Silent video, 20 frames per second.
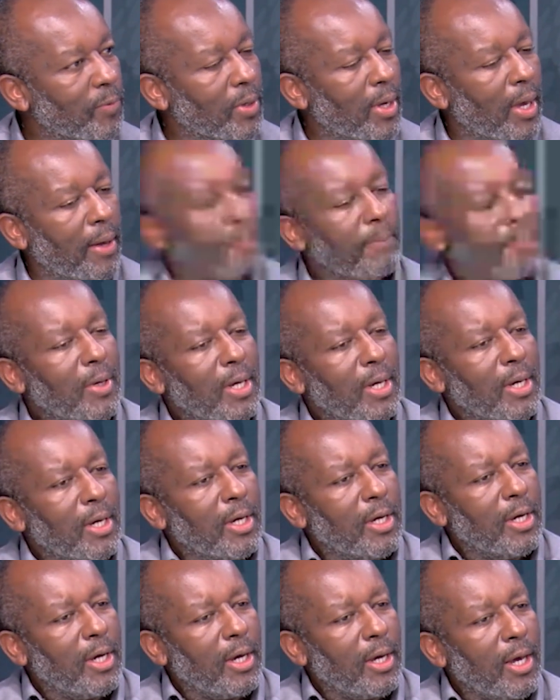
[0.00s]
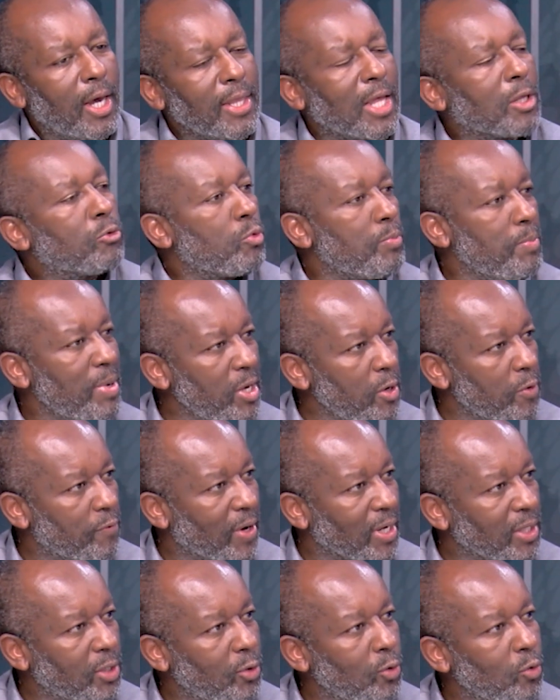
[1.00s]
Okay. And that's what many of
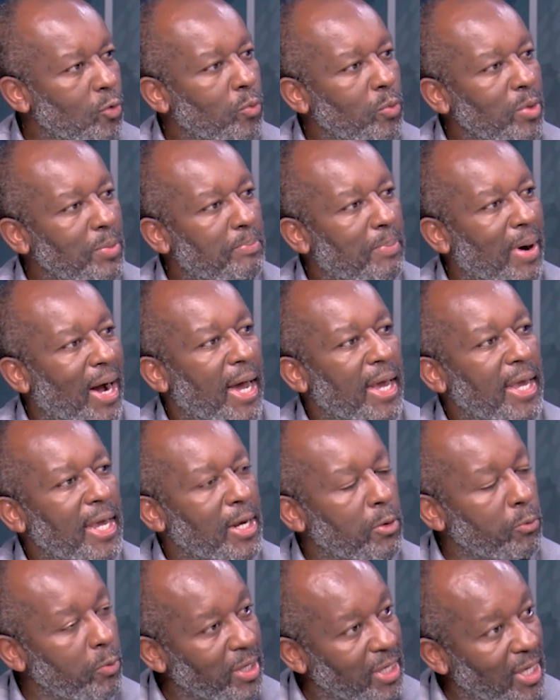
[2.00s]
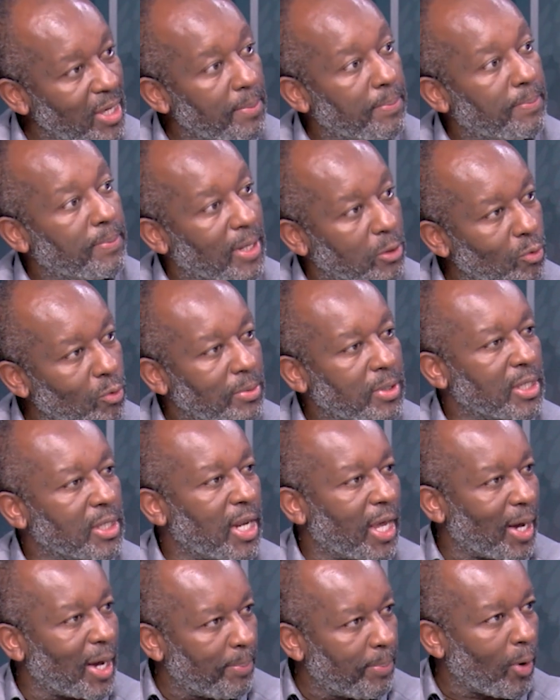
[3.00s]
us do. We buy and we keep. That's what it says,
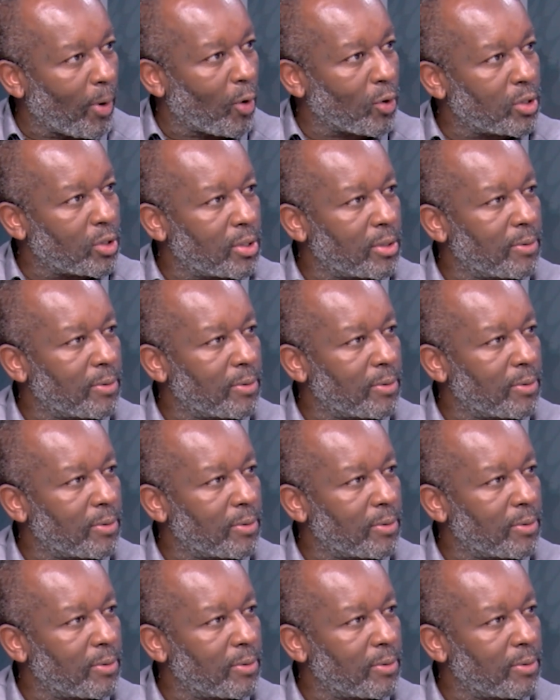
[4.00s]
like a plot.